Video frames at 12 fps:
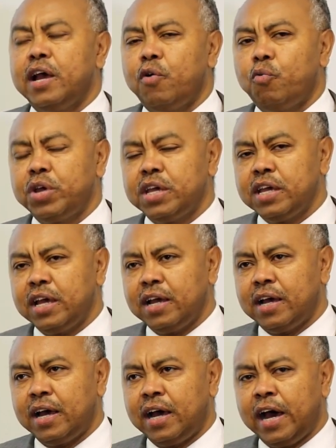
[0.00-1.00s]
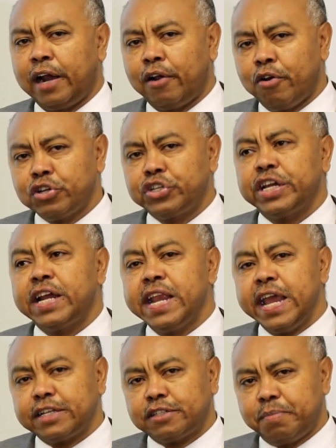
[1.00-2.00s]
we are
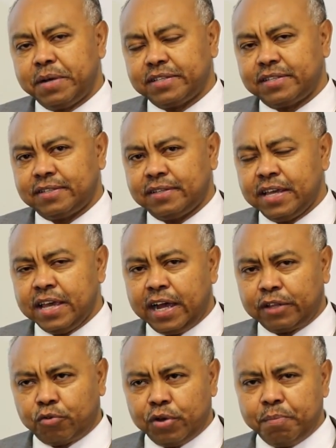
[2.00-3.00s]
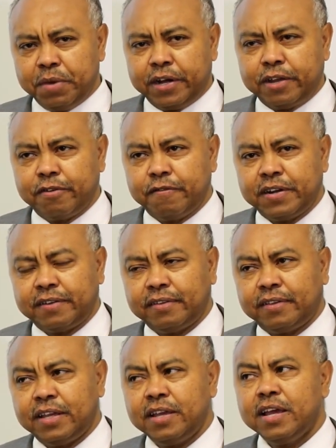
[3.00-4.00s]
launching next month here at Queen Mary
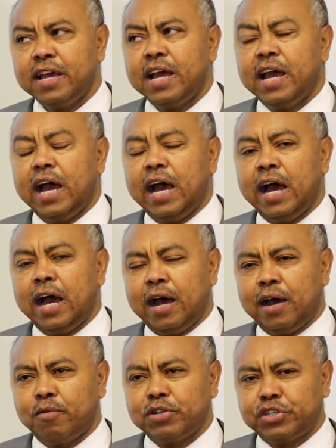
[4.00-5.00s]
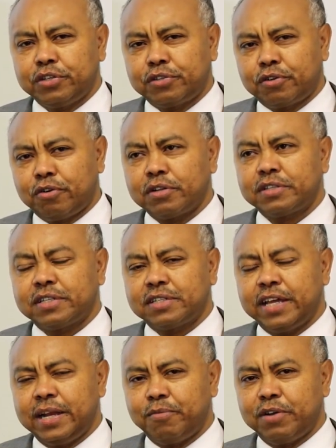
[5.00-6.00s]
University, which is called
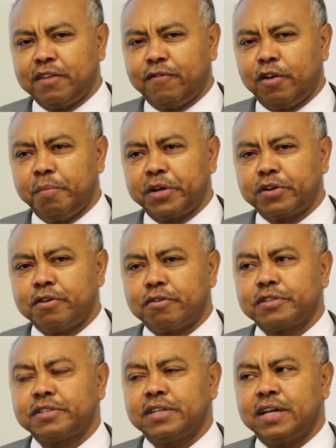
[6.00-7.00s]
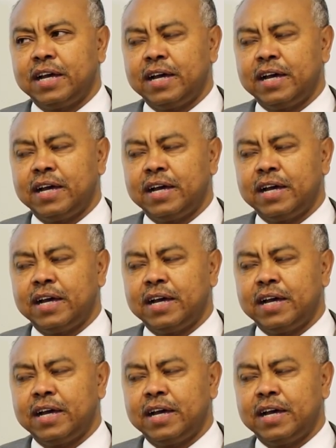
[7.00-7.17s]
Sustainable Development Goals